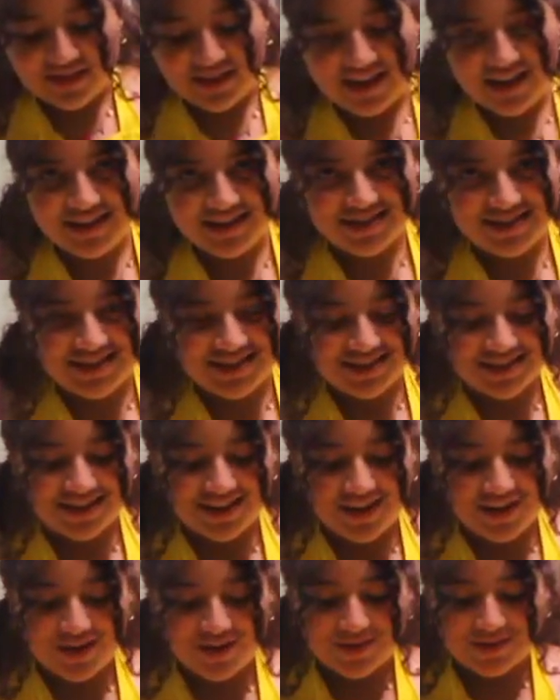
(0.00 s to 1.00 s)
this
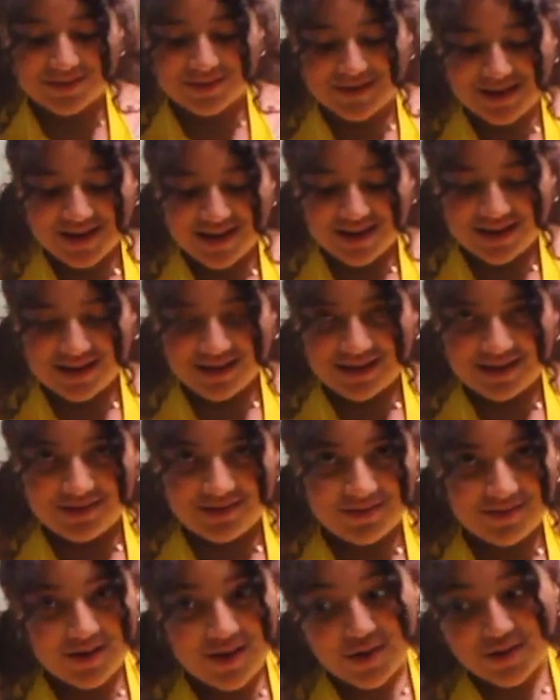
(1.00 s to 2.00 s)
though
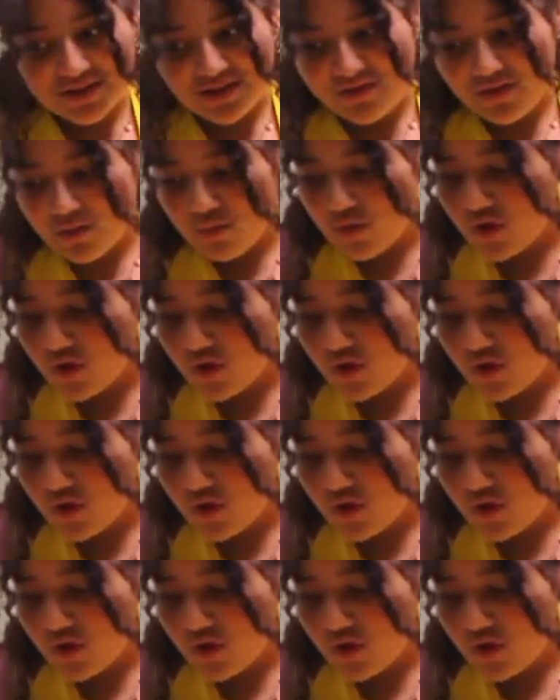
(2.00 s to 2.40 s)
rose even